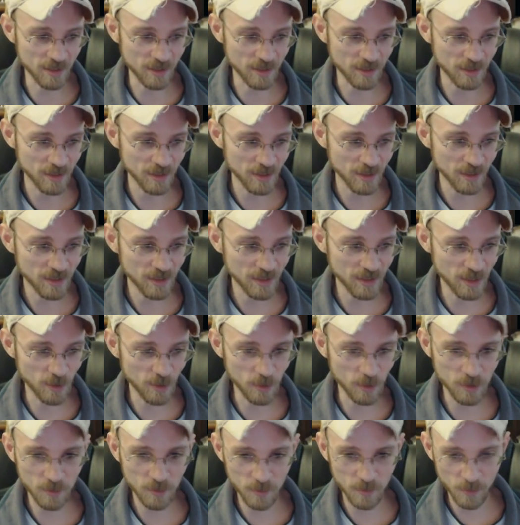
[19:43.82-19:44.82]
you know, it's
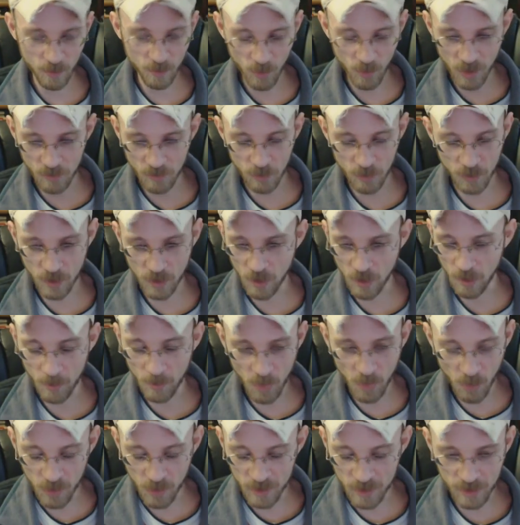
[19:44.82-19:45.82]
whatever you call it,
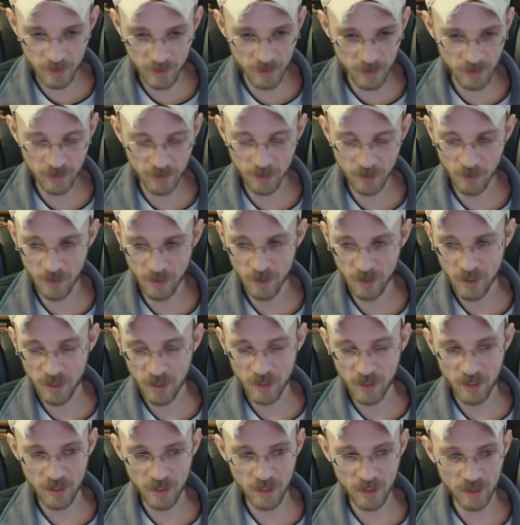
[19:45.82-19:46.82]
poignant. You know,
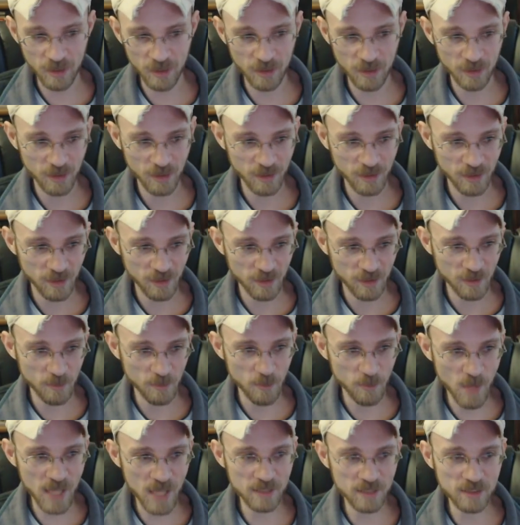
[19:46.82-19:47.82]
it
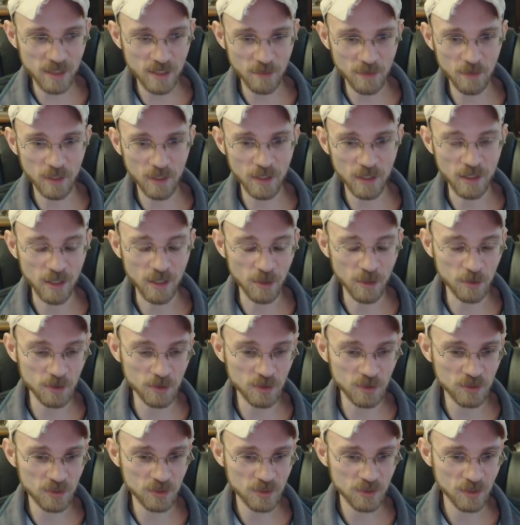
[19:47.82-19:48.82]
makes everything else
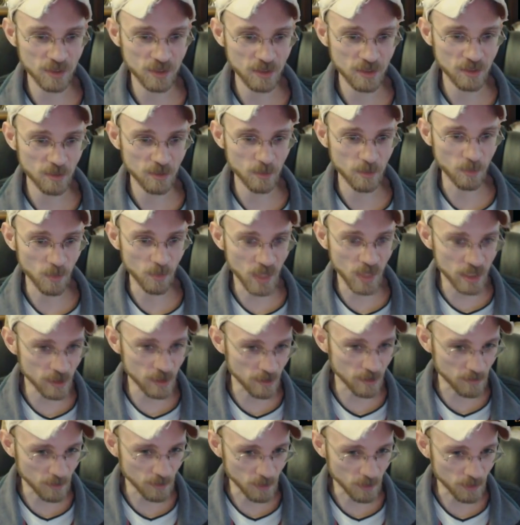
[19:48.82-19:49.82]

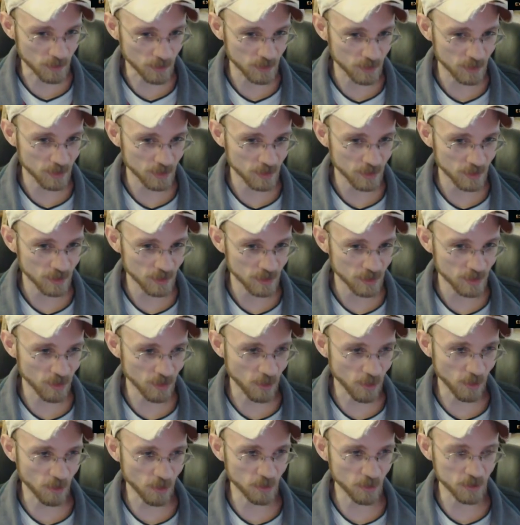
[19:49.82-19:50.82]
meaningful. All
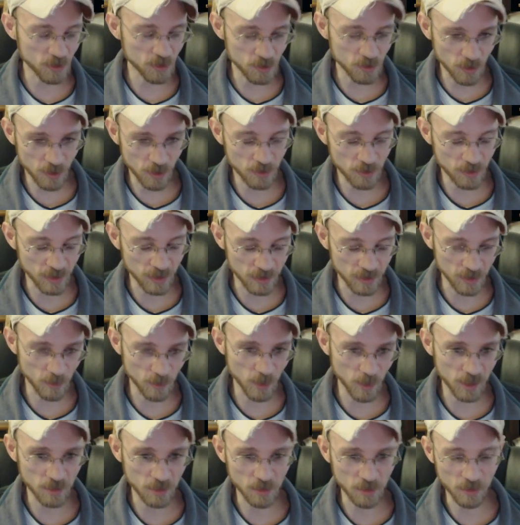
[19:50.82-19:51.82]
the struggle that they went
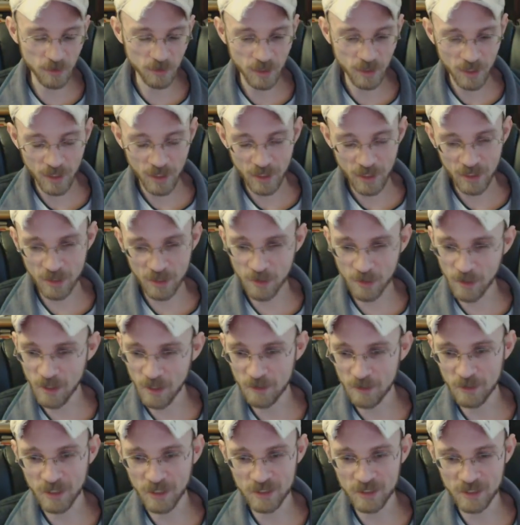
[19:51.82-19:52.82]
through. Here, like I
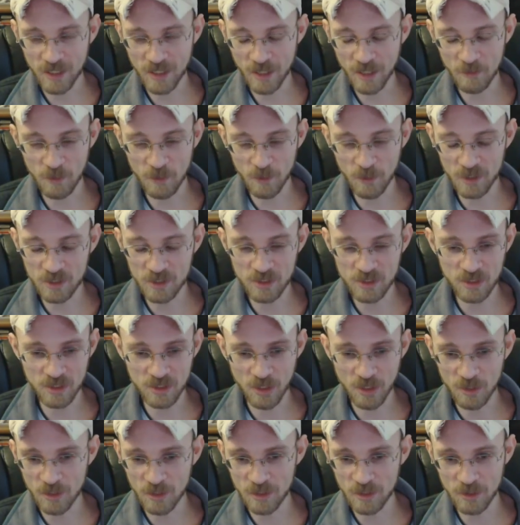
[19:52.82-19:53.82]
said, everyone's just
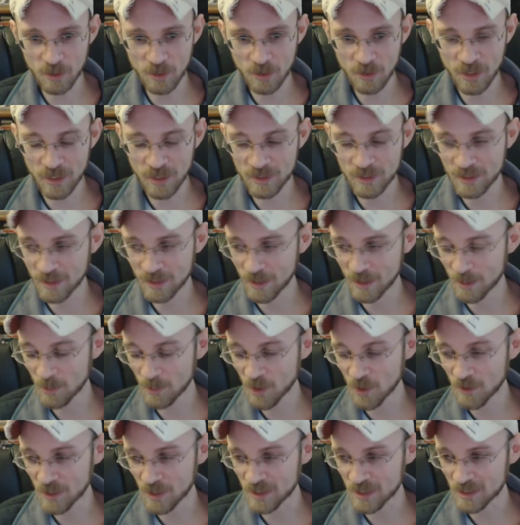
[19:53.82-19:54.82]
hunky-dory at the end of the movie.
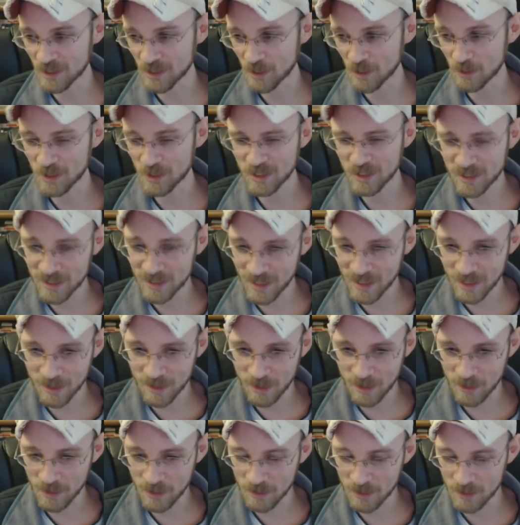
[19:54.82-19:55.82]
So, I don't know, that
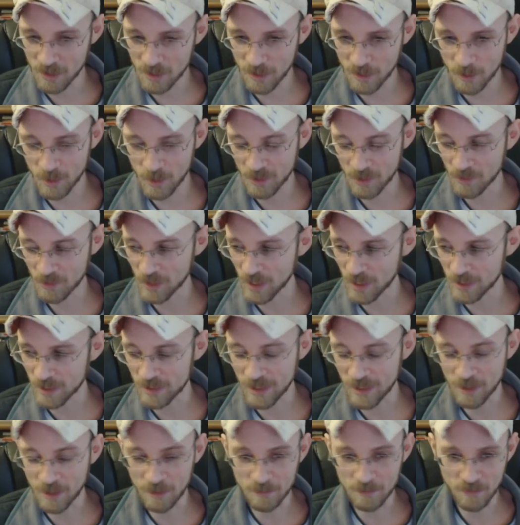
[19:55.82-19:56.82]
was a little bit of a letdown
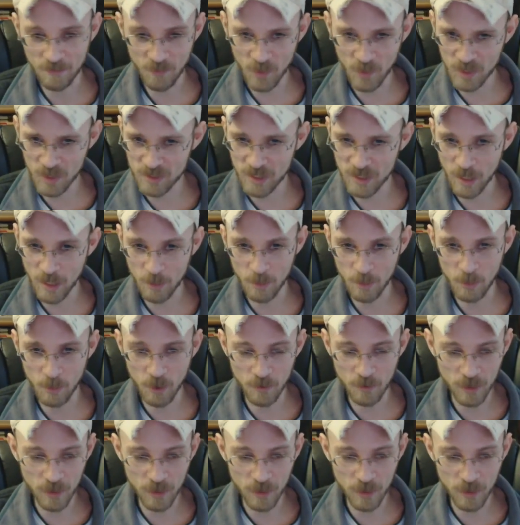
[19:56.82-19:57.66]
for this type of movie.